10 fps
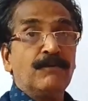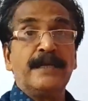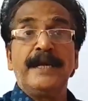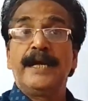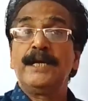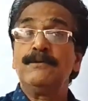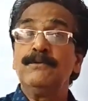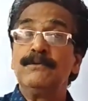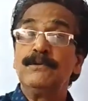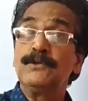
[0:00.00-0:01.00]
we
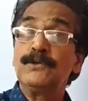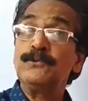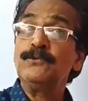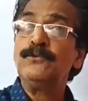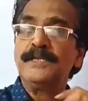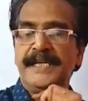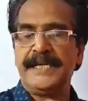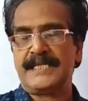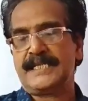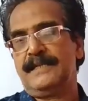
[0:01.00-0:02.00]
have 2
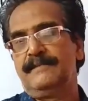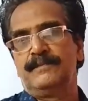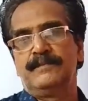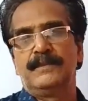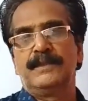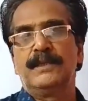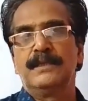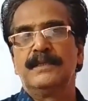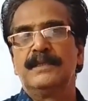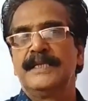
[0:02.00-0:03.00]
A's,
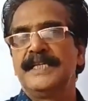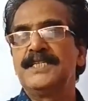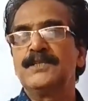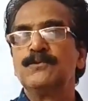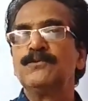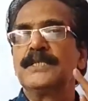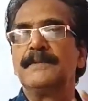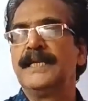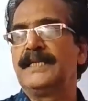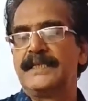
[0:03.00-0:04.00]
that is 2
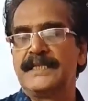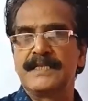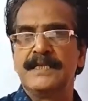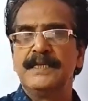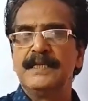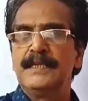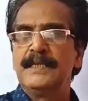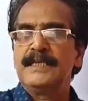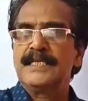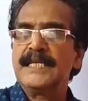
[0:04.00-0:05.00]
similar things.
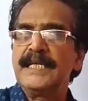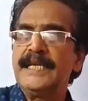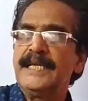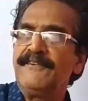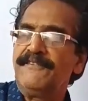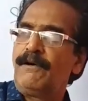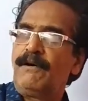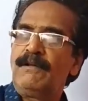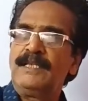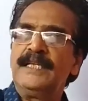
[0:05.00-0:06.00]
See, if
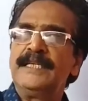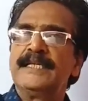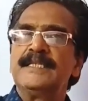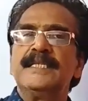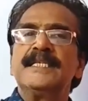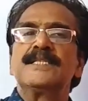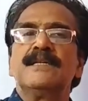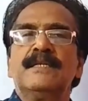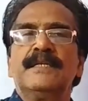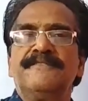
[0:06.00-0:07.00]
all the n
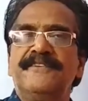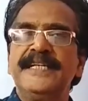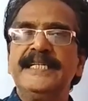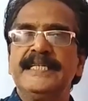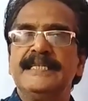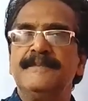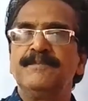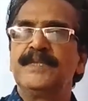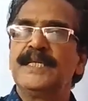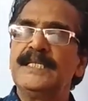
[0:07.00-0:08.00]
things are different,
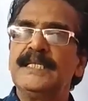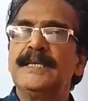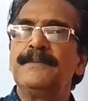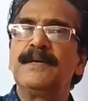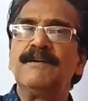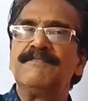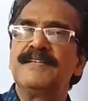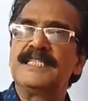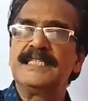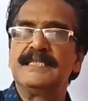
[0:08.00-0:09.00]
then the number of
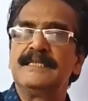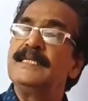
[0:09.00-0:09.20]
ways